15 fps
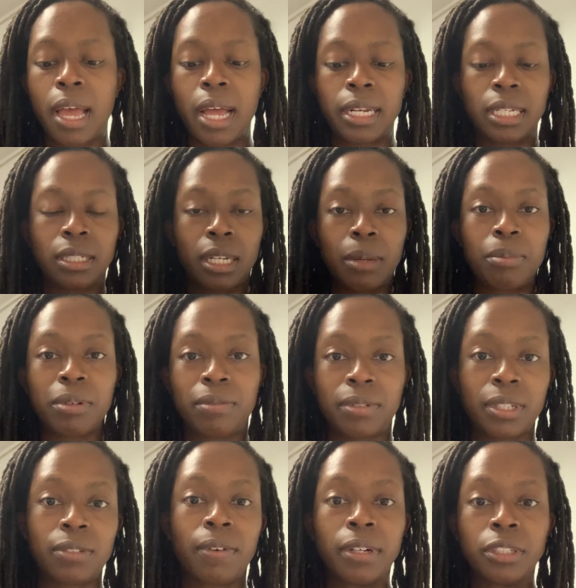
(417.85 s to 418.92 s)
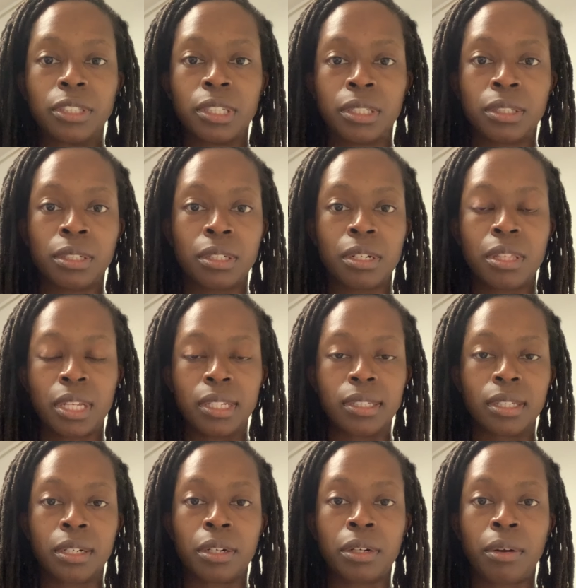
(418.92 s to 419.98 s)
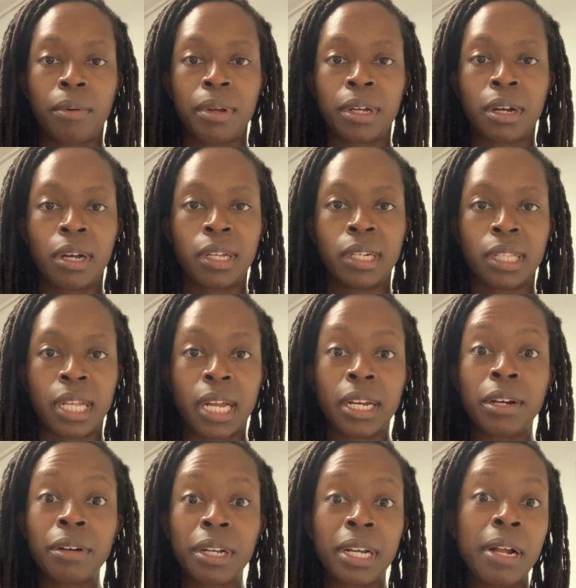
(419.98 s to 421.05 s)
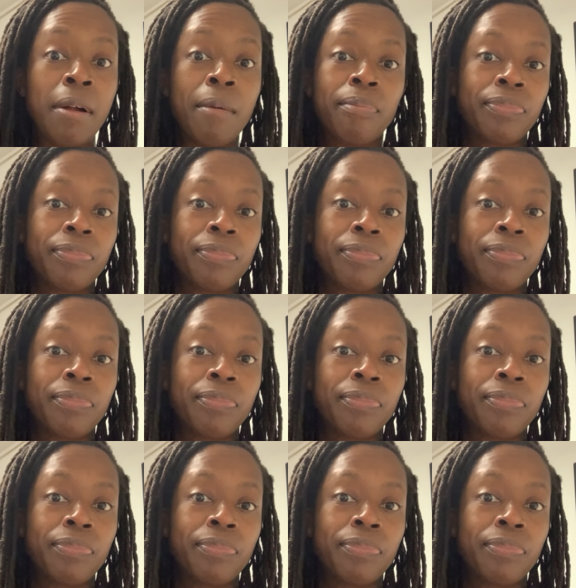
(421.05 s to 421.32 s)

any type of dysfunction or things that are going on in that area.